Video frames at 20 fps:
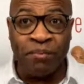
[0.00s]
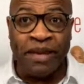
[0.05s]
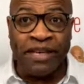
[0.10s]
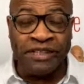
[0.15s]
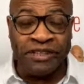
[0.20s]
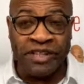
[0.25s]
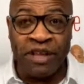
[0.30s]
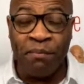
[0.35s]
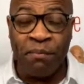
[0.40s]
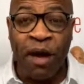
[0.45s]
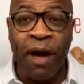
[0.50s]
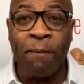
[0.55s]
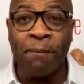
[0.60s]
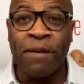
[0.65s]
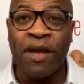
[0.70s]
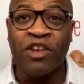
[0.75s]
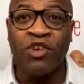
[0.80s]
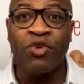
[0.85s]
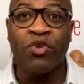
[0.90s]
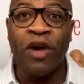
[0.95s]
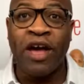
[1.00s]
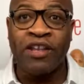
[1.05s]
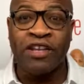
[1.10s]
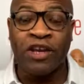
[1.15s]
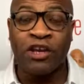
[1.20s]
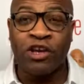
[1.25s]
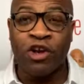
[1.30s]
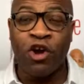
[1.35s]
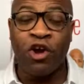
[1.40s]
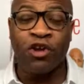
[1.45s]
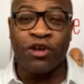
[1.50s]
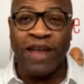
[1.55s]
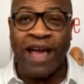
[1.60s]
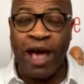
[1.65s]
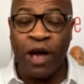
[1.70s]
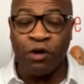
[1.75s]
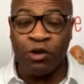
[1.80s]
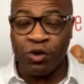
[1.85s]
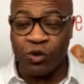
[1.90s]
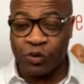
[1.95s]
mixed them up, and you got to learn
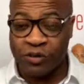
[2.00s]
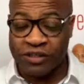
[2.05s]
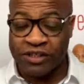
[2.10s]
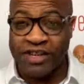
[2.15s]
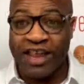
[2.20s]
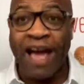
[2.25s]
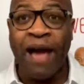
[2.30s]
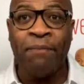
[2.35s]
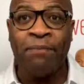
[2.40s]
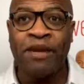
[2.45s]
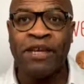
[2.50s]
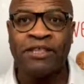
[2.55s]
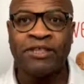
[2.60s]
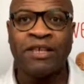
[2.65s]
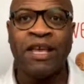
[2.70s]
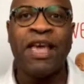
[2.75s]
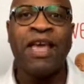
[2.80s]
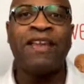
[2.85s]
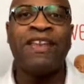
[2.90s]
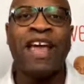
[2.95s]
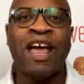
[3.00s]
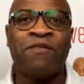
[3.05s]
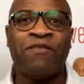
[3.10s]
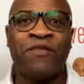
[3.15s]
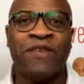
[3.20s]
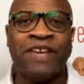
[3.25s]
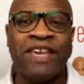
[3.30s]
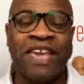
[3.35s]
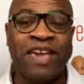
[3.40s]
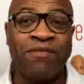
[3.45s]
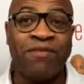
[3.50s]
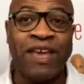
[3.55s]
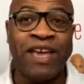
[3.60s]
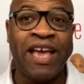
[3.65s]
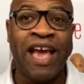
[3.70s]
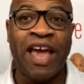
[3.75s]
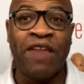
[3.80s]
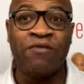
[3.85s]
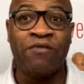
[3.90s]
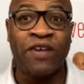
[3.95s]
how to establish that
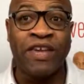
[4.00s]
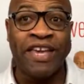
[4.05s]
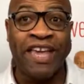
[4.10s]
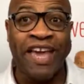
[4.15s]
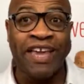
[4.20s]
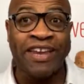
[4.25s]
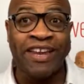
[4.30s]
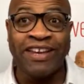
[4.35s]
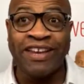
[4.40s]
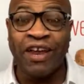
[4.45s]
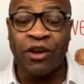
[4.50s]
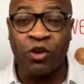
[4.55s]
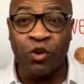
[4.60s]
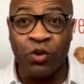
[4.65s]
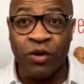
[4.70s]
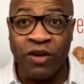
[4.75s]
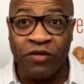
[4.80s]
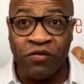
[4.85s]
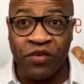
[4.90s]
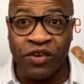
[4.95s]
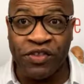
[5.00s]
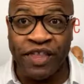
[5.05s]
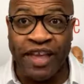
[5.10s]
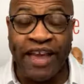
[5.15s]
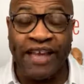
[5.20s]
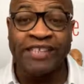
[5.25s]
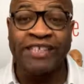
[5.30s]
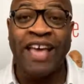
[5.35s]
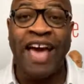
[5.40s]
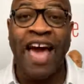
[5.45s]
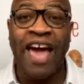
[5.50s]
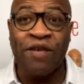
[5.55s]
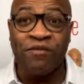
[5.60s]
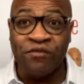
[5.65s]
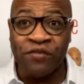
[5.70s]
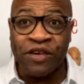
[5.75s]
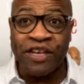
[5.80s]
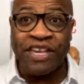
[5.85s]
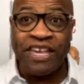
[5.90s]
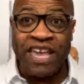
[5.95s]
forgiving and forgetting, they're two different things. I
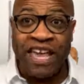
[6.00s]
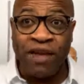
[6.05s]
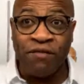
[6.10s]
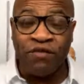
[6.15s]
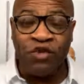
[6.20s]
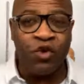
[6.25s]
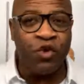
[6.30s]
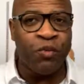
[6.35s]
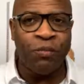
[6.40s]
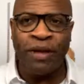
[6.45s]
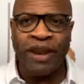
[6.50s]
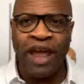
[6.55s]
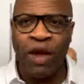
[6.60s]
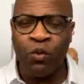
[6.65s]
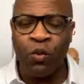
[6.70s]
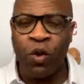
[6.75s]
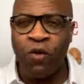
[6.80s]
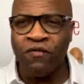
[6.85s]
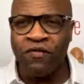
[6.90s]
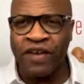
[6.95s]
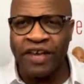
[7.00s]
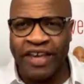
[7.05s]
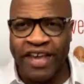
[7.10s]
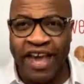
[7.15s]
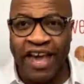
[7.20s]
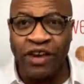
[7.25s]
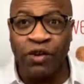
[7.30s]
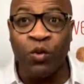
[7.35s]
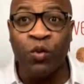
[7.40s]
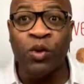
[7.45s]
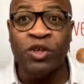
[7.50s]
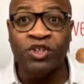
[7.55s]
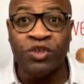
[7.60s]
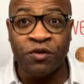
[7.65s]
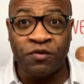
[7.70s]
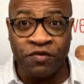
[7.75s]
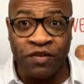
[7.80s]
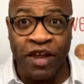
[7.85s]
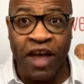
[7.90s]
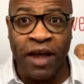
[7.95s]
forgive you, but I won't forget what
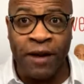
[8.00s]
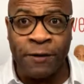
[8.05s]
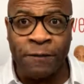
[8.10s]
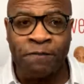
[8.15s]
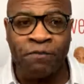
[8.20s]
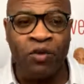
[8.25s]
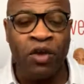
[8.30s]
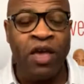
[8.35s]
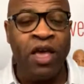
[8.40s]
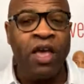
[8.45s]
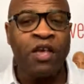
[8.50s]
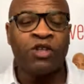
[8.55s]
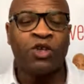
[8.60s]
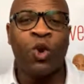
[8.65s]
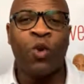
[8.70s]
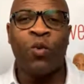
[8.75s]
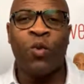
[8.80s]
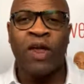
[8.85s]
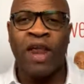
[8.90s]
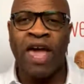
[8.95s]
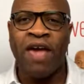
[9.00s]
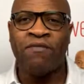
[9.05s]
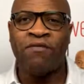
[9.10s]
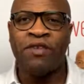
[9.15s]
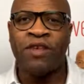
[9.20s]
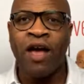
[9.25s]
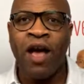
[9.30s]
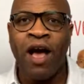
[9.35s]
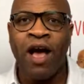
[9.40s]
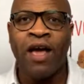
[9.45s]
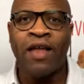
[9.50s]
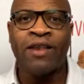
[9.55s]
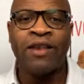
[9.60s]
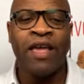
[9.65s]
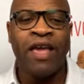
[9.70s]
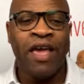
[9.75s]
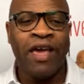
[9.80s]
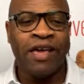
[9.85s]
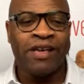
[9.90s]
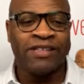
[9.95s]
you've done. So what I've
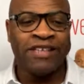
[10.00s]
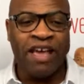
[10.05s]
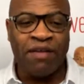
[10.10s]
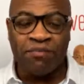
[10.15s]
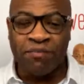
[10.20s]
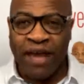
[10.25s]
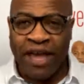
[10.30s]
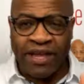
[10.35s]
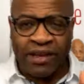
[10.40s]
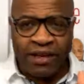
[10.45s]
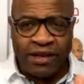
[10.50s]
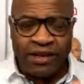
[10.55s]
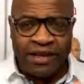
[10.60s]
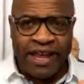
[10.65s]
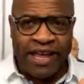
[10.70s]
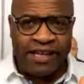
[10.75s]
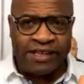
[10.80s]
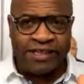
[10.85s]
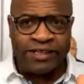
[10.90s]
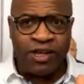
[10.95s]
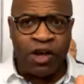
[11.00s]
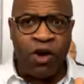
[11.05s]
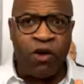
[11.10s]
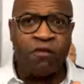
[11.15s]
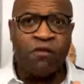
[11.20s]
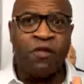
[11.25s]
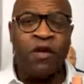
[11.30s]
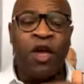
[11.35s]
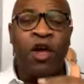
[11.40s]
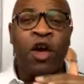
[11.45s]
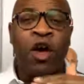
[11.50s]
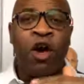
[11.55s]
done is I made a list of